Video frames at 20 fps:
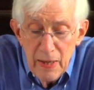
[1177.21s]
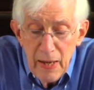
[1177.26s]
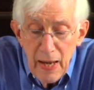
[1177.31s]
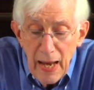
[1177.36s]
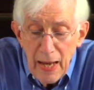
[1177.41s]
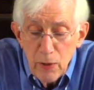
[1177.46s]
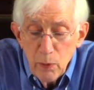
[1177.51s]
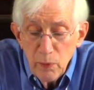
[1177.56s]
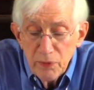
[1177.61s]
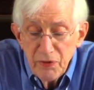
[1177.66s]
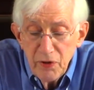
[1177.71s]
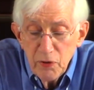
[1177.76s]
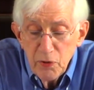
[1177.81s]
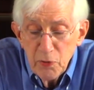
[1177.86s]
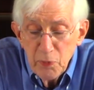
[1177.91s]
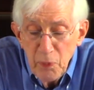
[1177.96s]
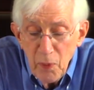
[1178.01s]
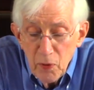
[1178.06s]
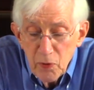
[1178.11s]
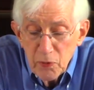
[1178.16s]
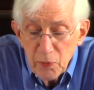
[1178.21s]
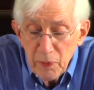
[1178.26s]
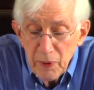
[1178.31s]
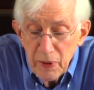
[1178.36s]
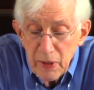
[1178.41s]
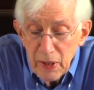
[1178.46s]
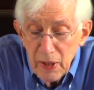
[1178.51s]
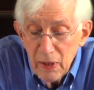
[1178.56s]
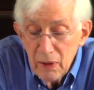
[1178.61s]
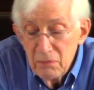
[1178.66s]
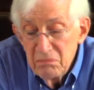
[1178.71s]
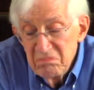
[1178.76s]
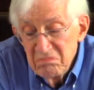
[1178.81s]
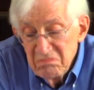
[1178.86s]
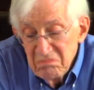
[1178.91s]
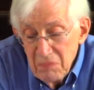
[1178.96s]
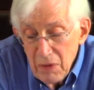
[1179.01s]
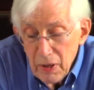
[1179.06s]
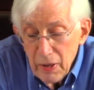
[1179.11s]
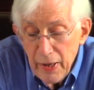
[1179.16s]
and was its spokesman in
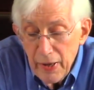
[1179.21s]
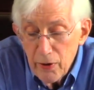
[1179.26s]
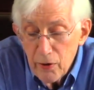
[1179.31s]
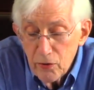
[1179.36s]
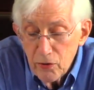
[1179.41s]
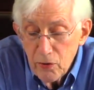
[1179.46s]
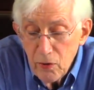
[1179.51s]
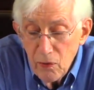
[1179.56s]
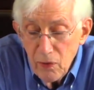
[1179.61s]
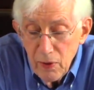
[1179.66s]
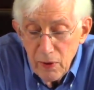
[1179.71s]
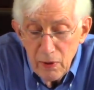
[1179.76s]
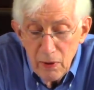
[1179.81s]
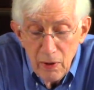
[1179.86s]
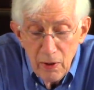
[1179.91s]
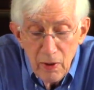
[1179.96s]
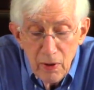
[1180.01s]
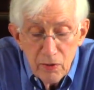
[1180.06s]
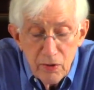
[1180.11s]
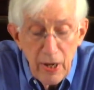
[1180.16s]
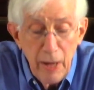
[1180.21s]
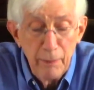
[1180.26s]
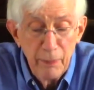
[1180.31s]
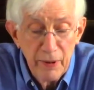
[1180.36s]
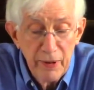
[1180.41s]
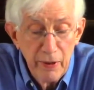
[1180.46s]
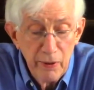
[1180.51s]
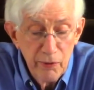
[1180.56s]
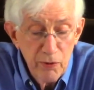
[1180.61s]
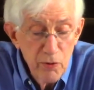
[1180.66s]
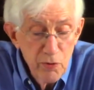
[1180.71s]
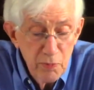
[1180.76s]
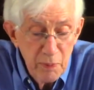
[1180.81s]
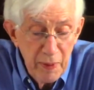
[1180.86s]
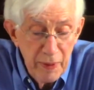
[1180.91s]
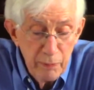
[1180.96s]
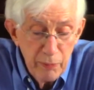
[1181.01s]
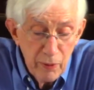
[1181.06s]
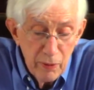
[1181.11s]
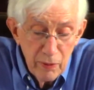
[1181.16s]
letters to the Chapel Hill
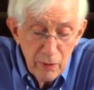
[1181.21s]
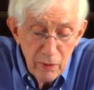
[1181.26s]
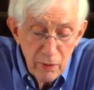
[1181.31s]
newspaper.